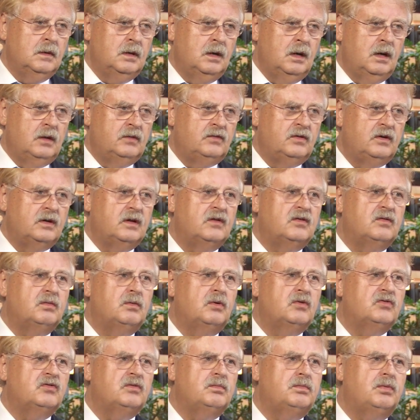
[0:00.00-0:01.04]
I think it's the
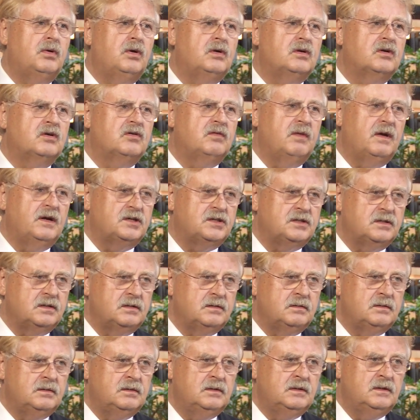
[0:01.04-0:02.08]
most important question,
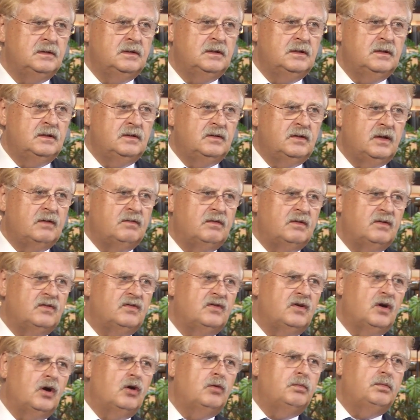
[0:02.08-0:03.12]
that with
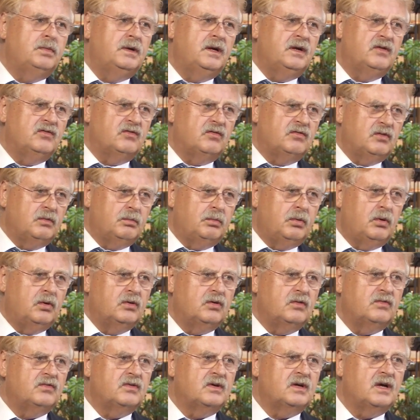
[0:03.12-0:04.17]
the openness of the
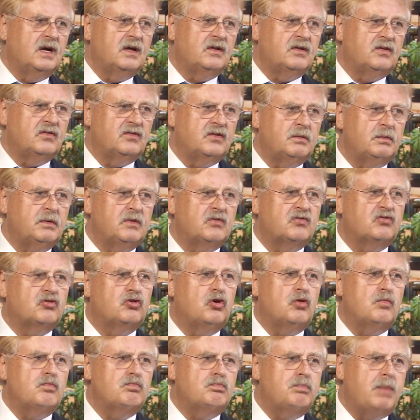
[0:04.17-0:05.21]
border of the Gaza Strip is
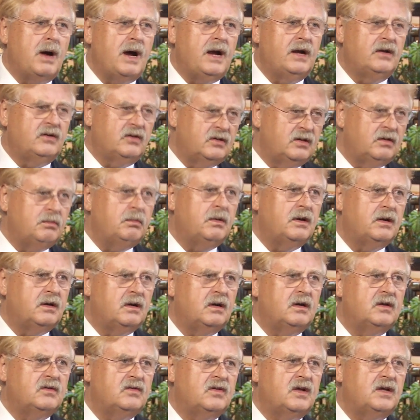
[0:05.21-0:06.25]
combined the
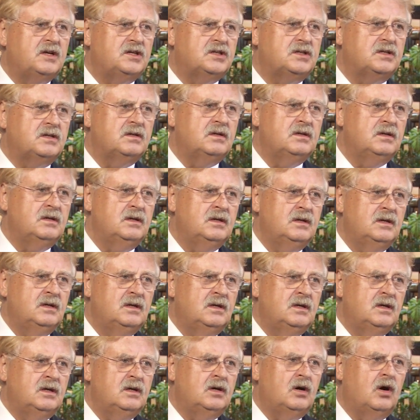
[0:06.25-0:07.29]
demilitarization
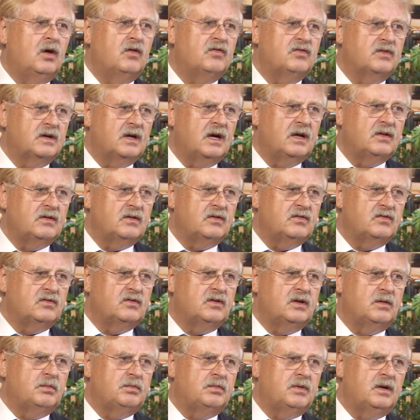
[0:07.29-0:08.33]
of the Gaza
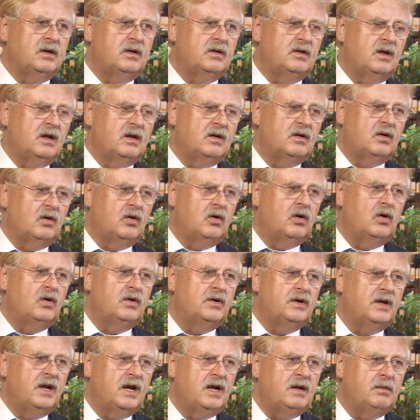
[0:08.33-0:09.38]
Strip, and that all
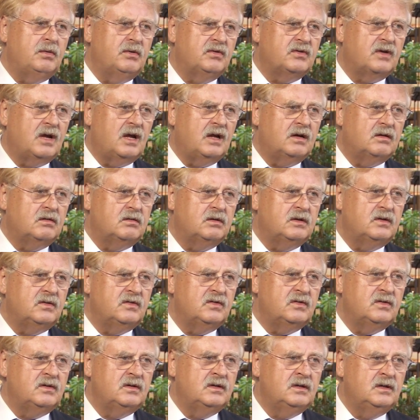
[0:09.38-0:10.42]
neighbors
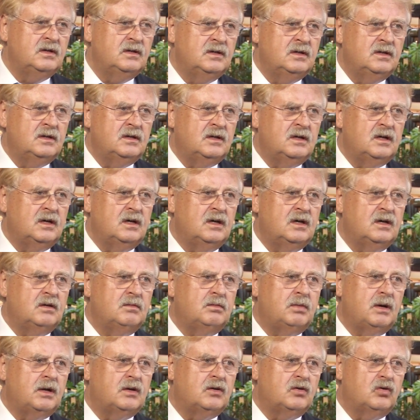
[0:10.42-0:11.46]
countries,
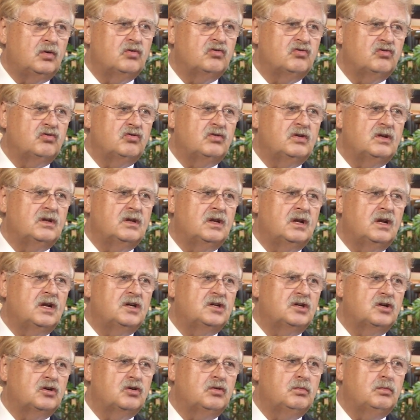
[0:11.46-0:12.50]
but also the
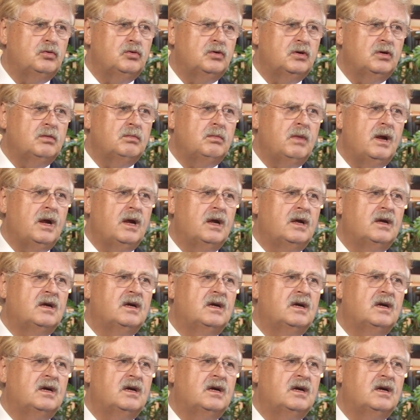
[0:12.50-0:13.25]
international community, make